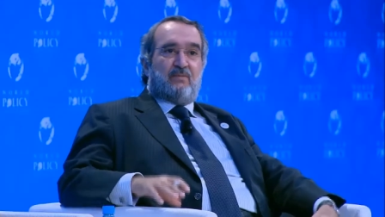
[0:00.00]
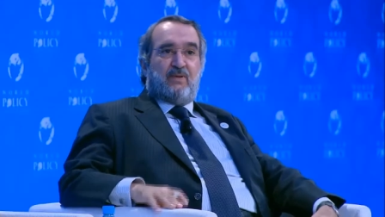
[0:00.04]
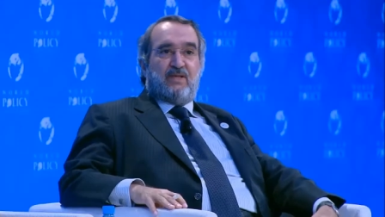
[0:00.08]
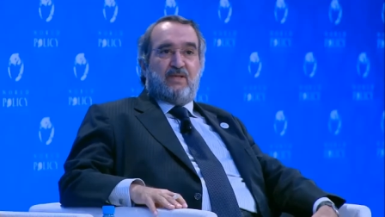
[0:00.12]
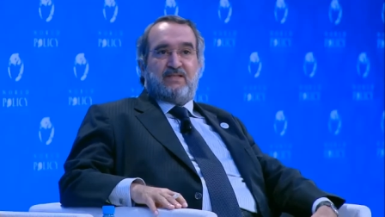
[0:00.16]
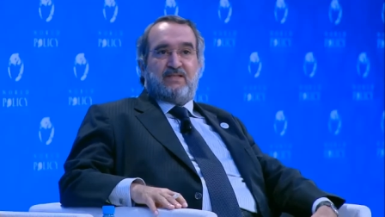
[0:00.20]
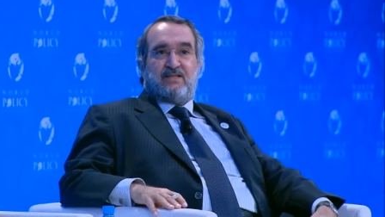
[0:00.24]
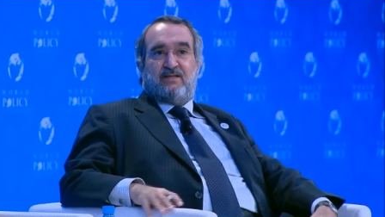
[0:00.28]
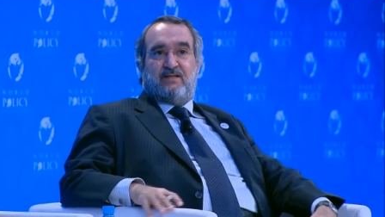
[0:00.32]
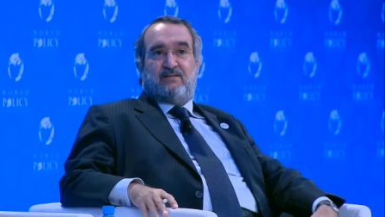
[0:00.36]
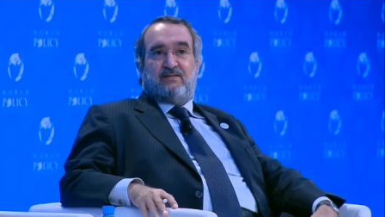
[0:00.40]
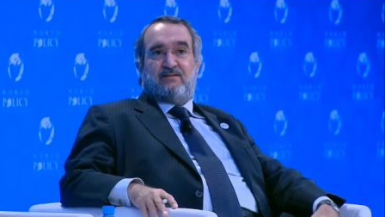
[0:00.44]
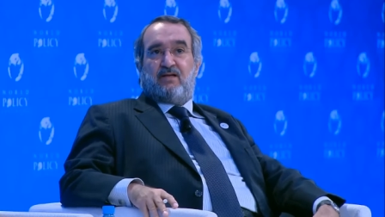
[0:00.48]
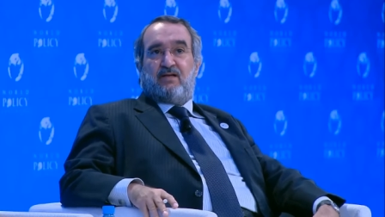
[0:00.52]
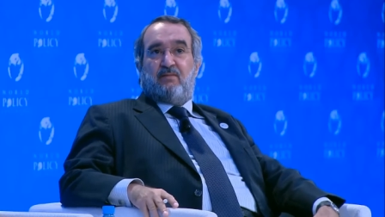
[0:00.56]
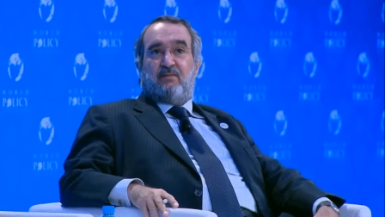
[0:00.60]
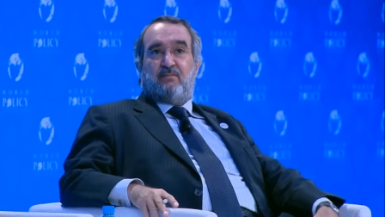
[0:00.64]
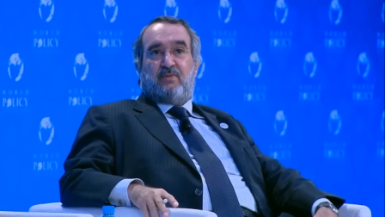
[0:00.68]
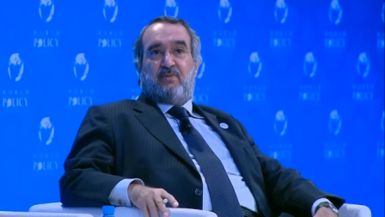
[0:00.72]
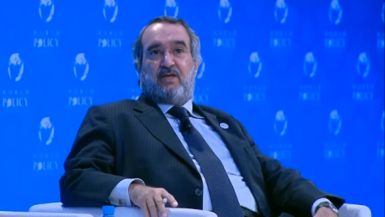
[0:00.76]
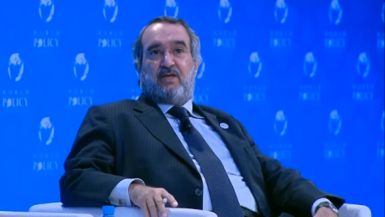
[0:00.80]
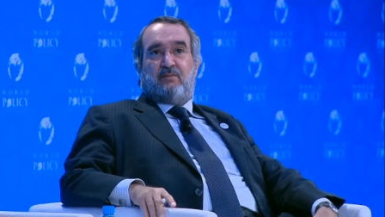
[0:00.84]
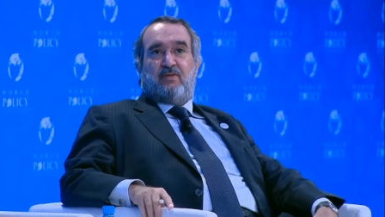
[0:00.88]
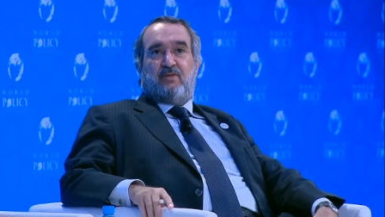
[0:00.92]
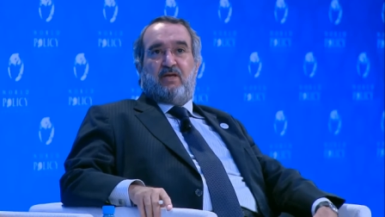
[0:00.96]
President
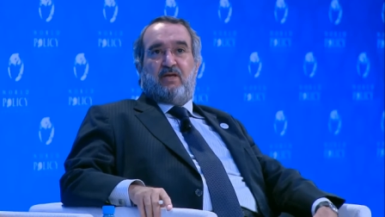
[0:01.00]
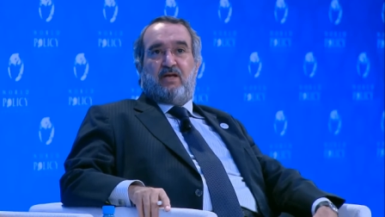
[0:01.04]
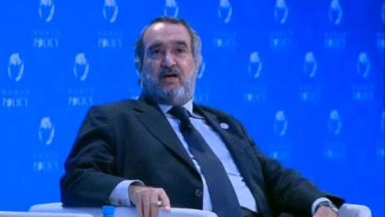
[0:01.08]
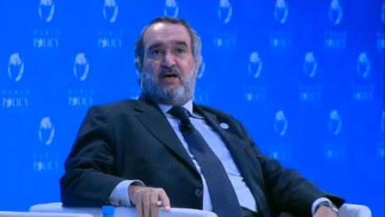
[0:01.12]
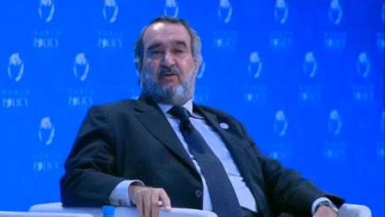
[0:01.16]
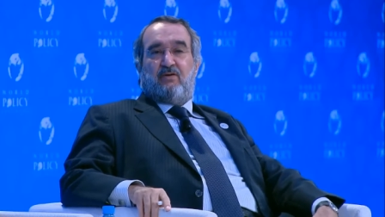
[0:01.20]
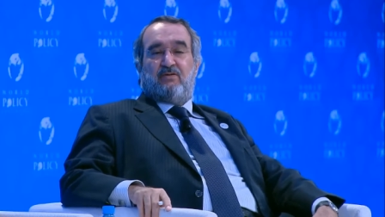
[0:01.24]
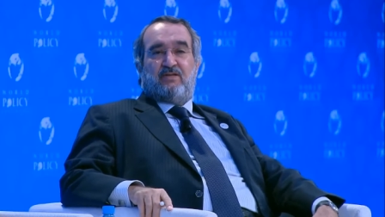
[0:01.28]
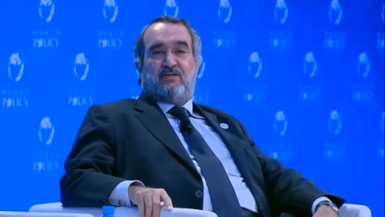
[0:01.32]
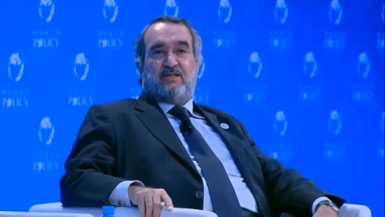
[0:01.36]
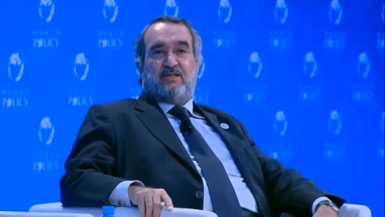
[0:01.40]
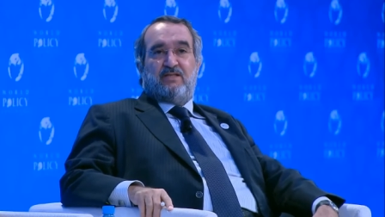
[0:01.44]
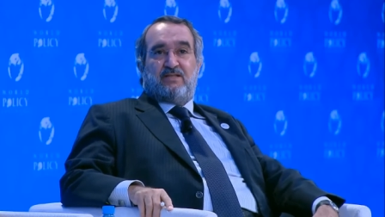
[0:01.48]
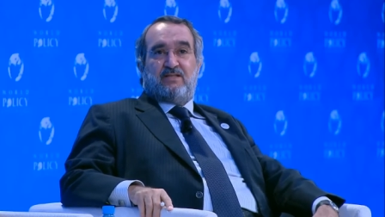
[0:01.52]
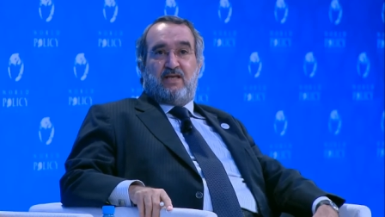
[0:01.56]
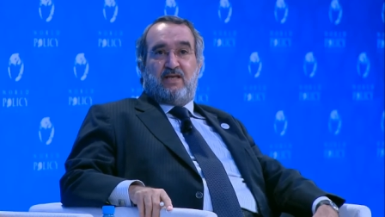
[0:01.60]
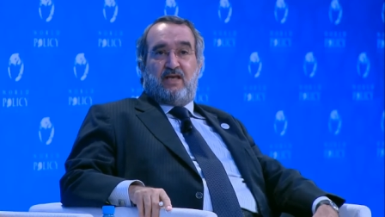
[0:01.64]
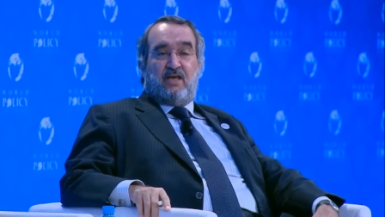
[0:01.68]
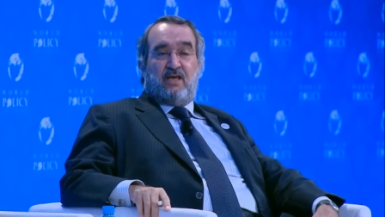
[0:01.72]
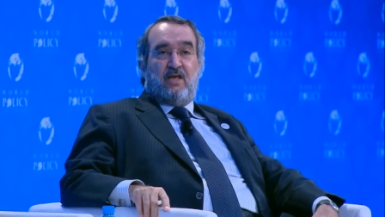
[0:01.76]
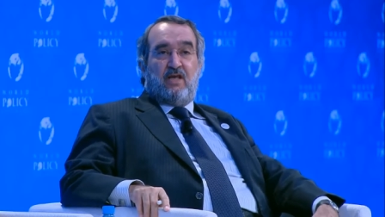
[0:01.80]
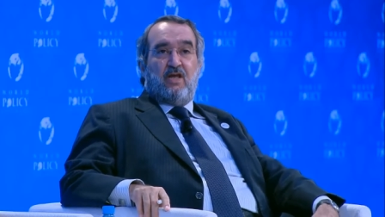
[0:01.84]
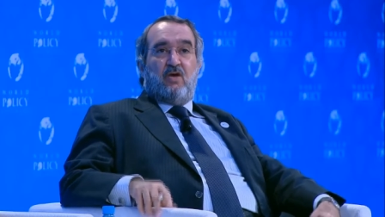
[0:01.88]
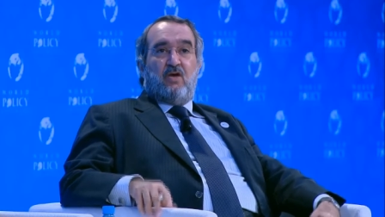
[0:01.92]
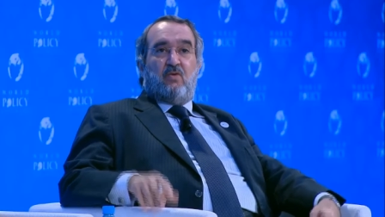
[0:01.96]
Trump coming out and
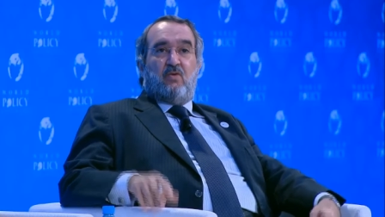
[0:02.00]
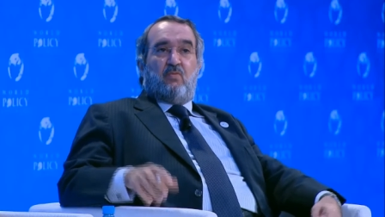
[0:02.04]
say,